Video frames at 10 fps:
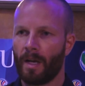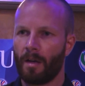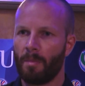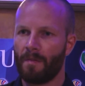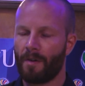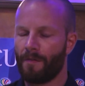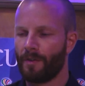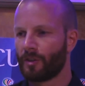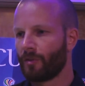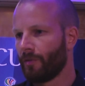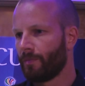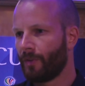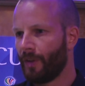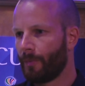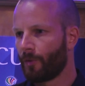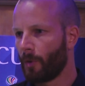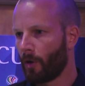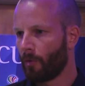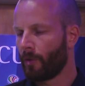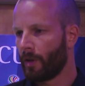They're going to be a very physical team
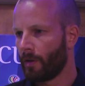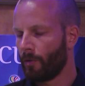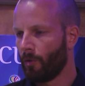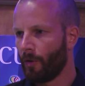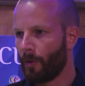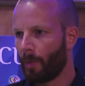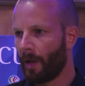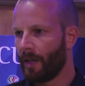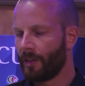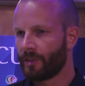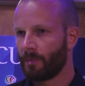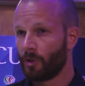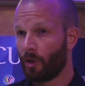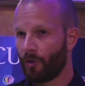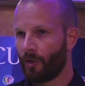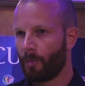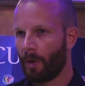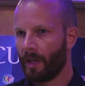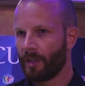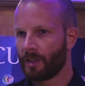tomorrow. All of the players, the majority of the
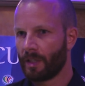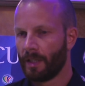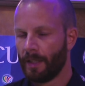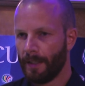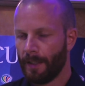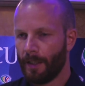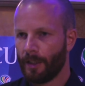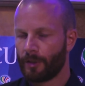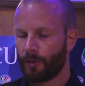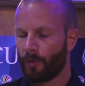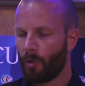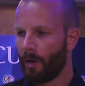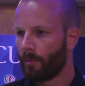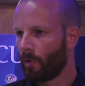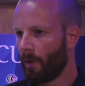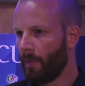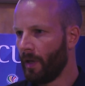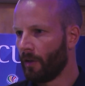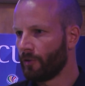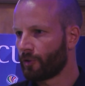players are sort of quite
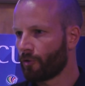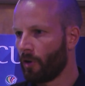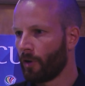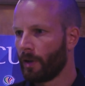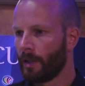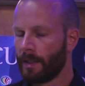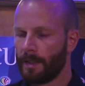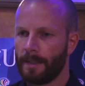big and strong.